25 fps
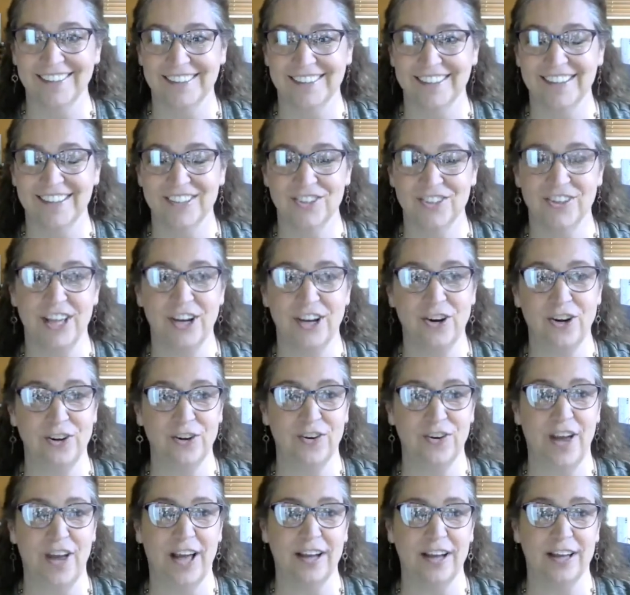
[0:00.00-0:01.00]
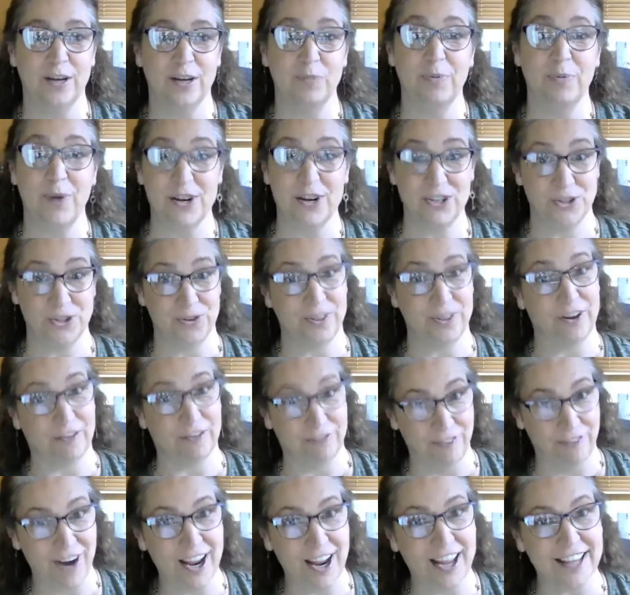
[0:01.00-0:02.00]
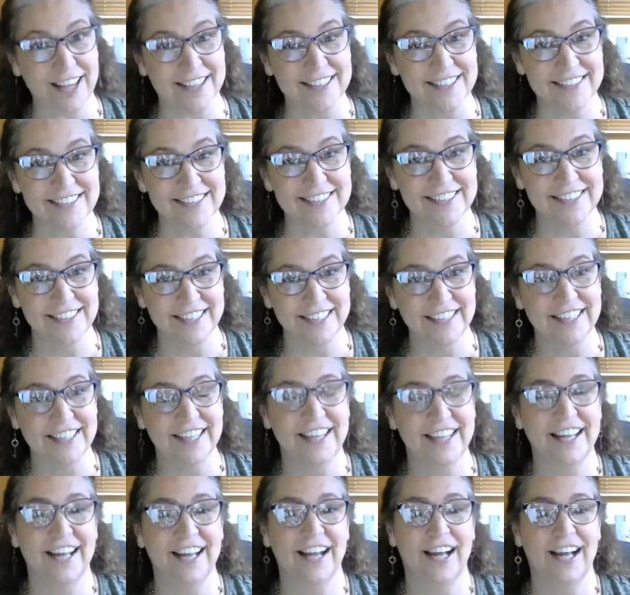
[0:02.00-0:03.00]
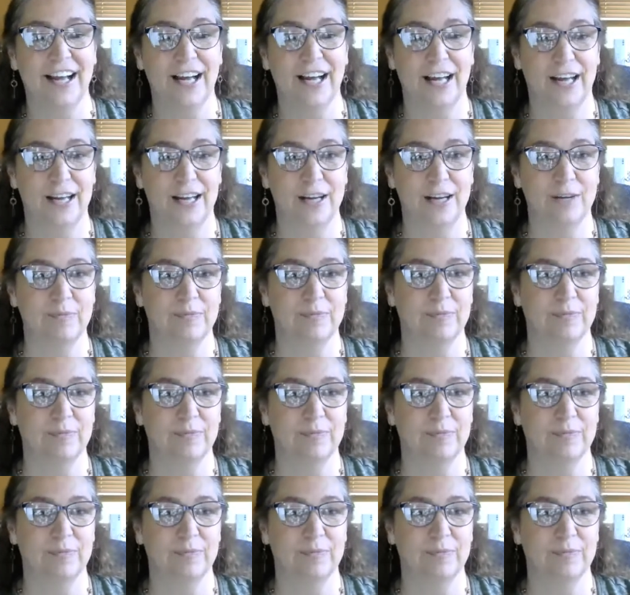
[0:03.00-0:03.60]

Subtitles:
so they know you're not going to pressure their friends. Mm-hmm.